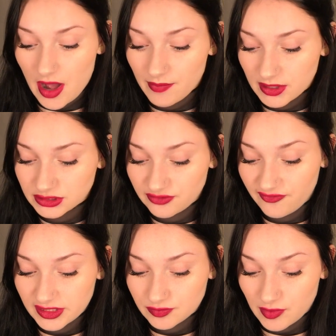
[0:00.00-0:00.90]
a bunch of
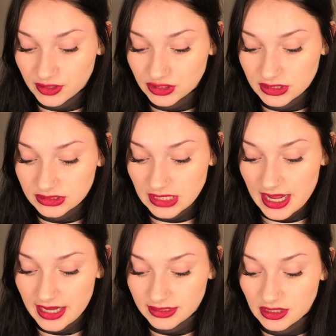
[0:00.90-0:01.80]
face brushes
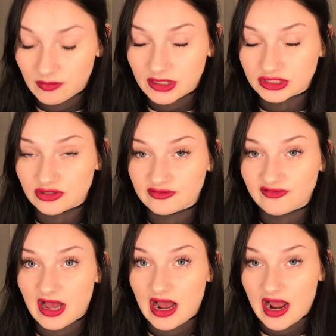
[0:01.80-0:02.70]
and a bunch
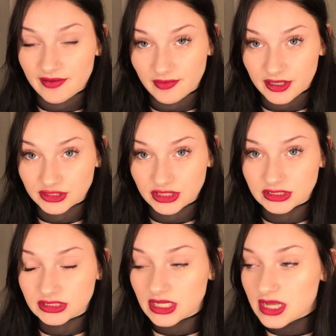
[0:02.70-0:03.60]
of eye
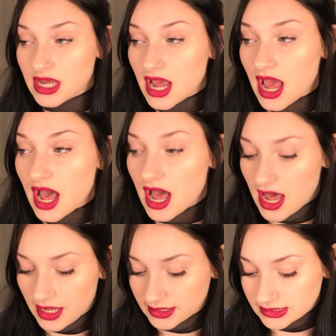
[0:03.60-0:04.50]
brushes,
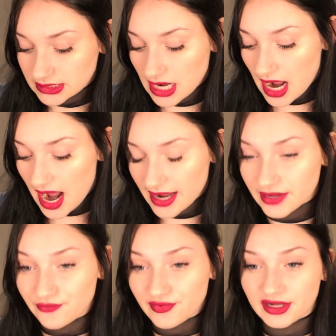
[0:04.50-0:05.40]
and
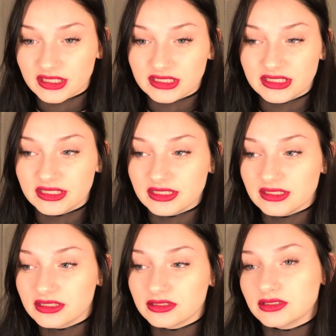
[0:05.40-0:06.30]
I really
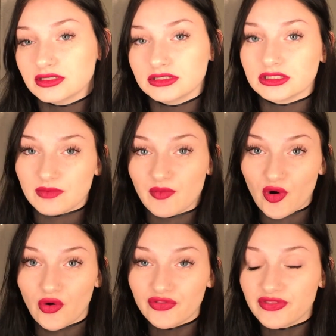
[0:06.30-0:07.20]
needed some of
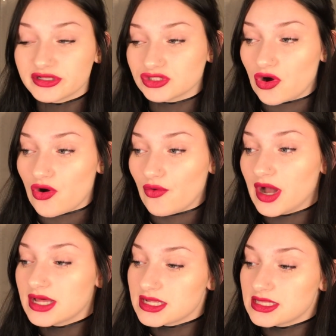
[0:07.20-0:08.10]
both, so
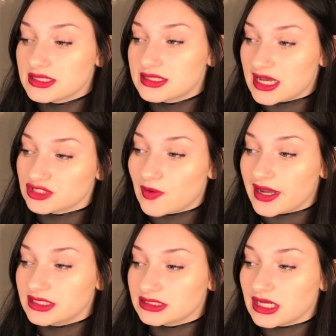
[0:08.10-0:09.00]
that's
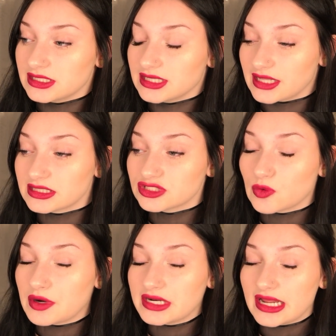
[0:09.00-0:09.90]
why I decided to get this
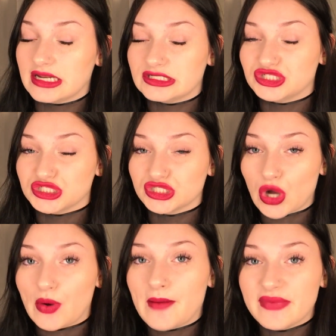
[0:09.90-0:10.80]
one, and it's just
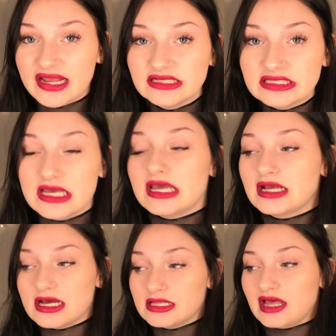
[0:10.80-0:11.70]
so
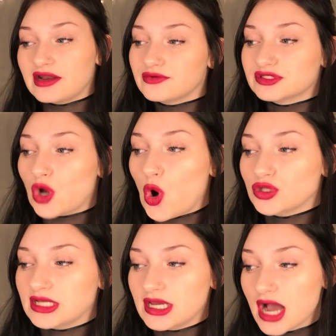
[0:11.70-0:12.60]
amazing that it was
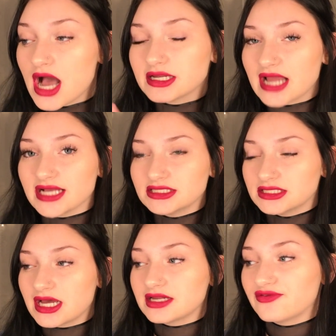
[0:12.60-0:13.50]
only
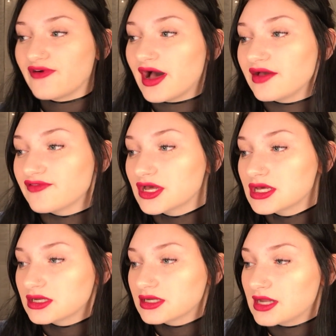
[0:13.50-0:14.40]
$19.95.
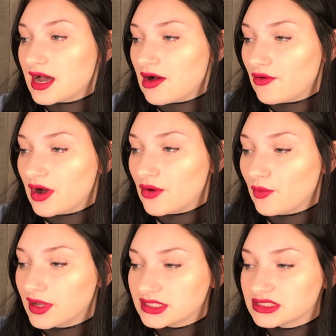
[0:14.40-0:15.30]
Now,
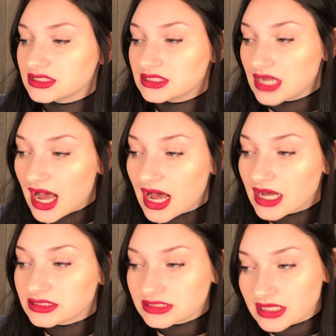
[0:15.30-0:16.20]
when it's not
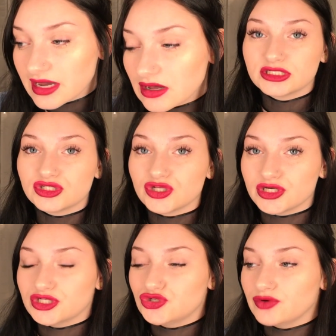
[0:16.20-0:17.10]
on sale, it's
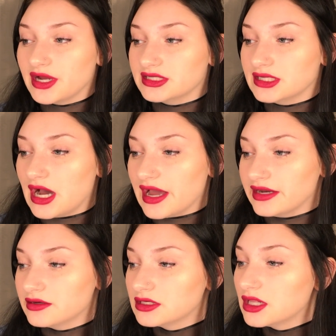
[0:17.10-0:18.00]

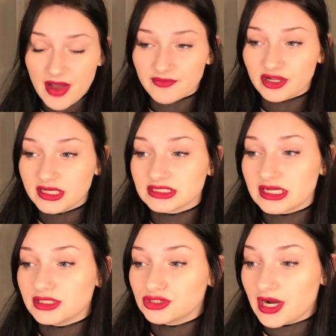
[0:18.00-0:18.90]
$32.99. I'm really
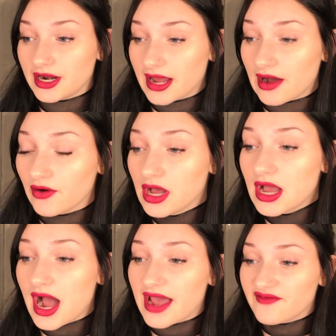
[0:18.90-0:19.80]
excited to try it out.
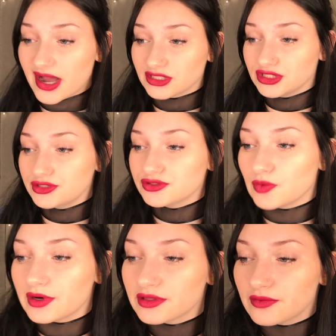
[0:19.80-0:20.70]
I have actually used
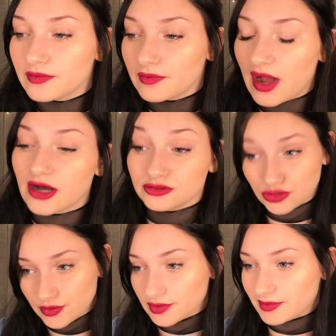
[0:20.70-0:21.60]

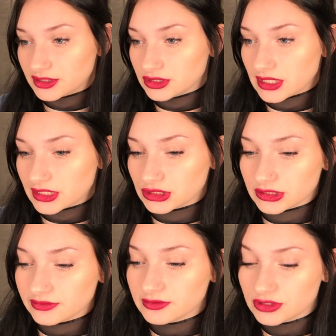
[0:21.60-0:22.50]
two of the brushes
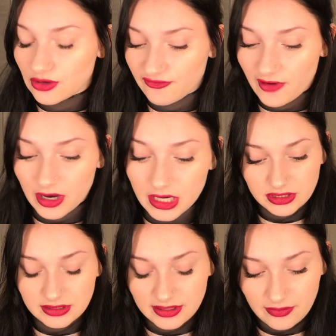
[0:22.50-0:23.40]
actually so far.
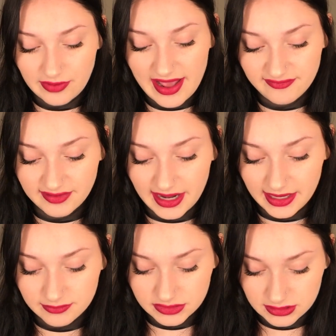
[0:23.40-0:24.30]
They don't have
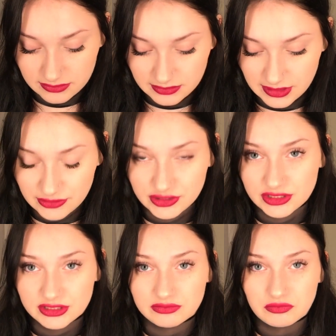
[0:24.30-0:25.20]
names, they're
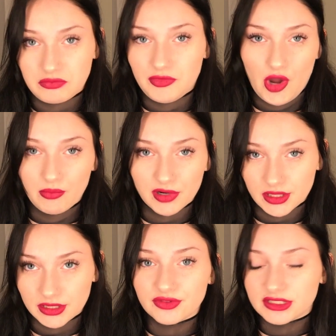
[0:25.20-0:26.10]
just
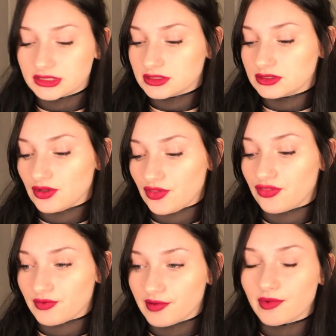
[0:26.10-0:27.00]
numbered. This is the 3